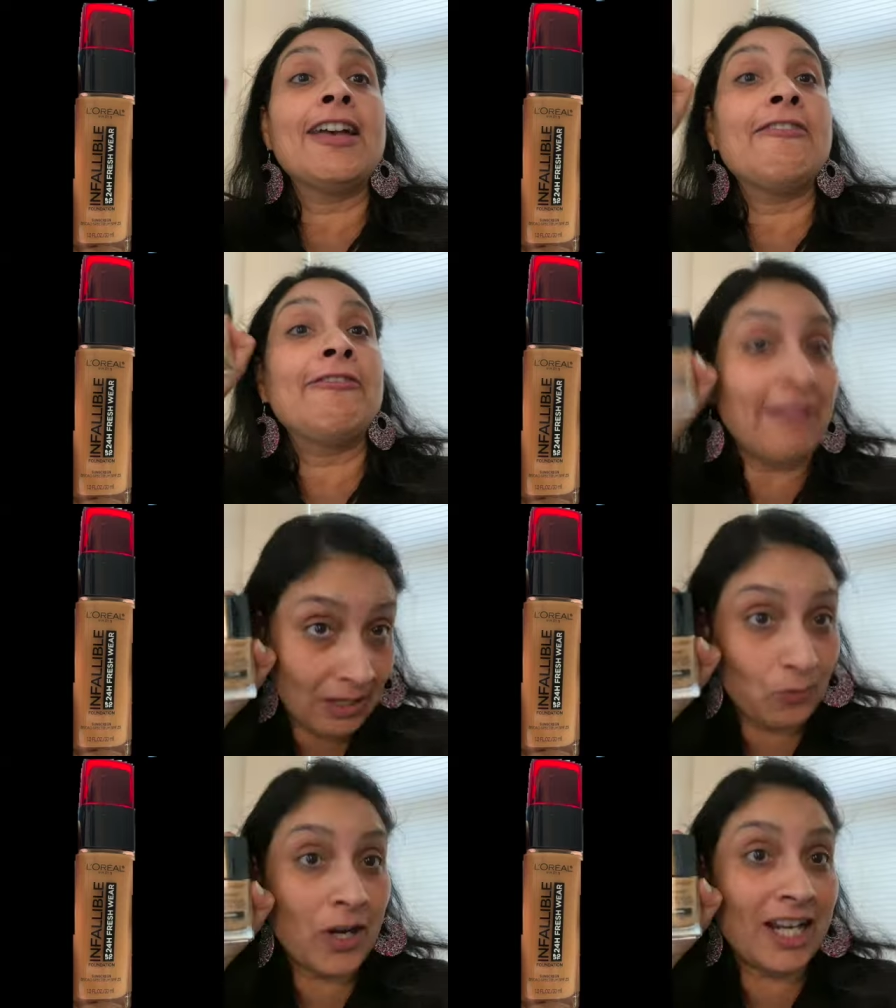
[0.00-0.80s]
Wet
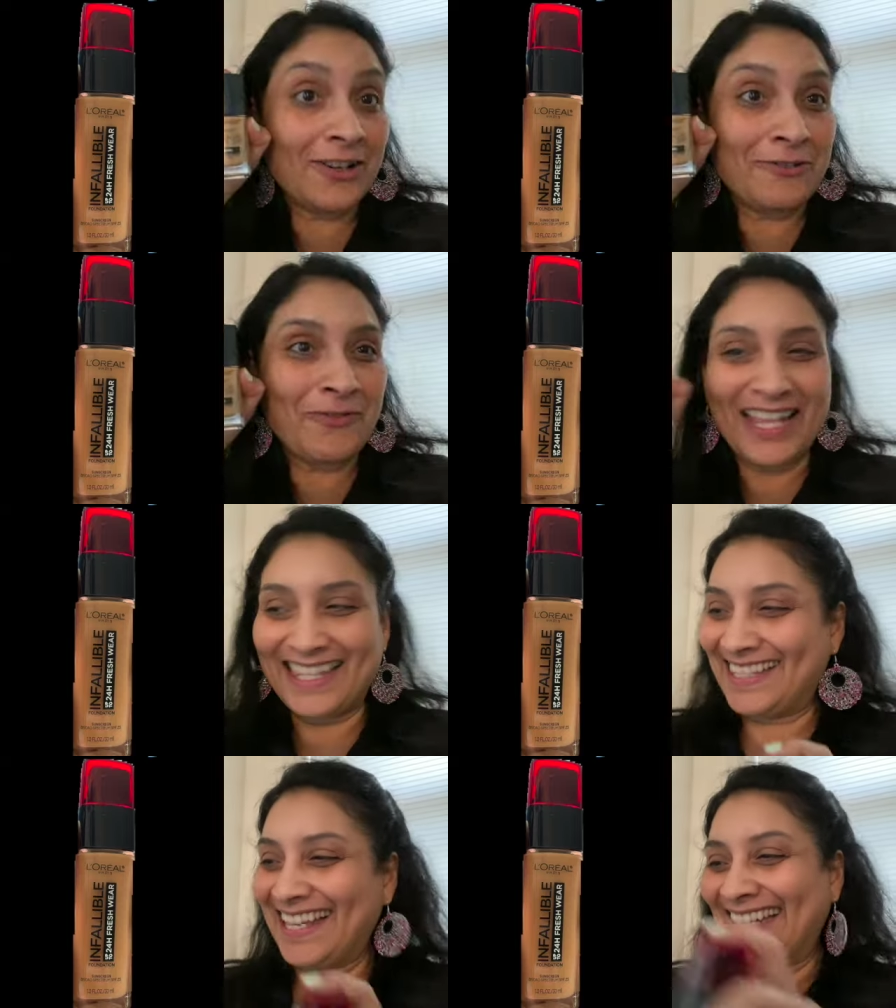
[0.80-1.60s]
n Wild on one
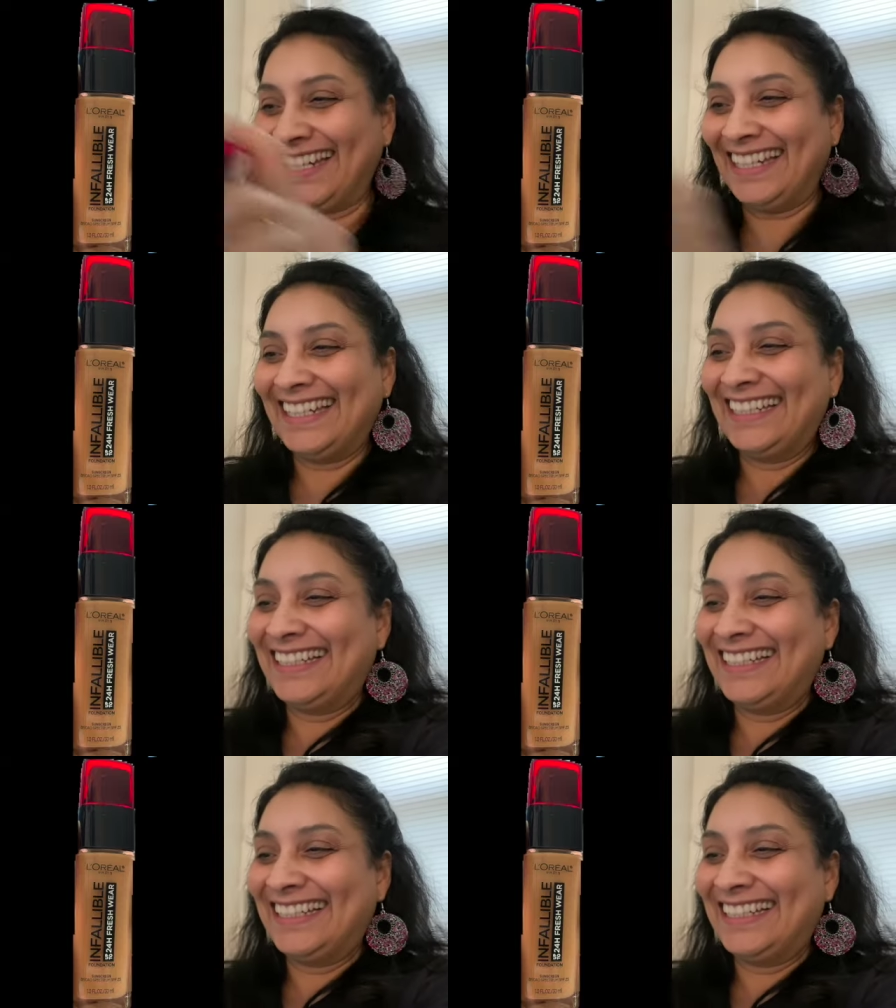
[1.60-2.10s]
side,